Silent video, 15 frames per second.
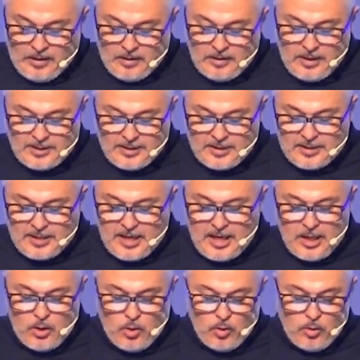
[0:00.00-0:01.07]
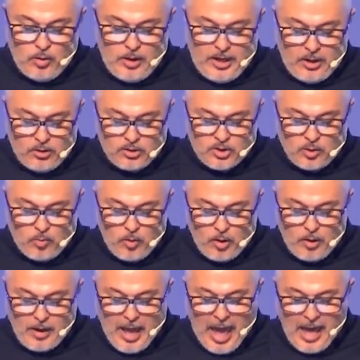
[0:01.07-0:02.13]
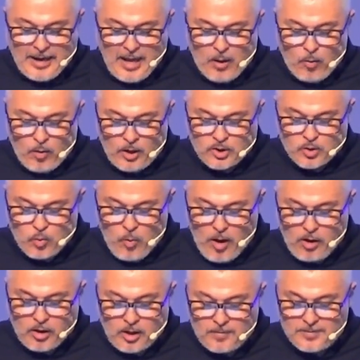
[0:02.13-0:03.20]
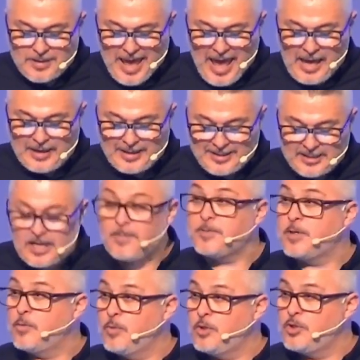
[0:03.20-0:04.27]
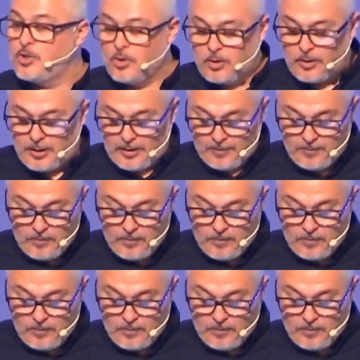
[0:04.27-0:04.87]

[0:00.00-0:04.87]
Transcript: This is he who hears the word and at once welcomes and accepts it with joy,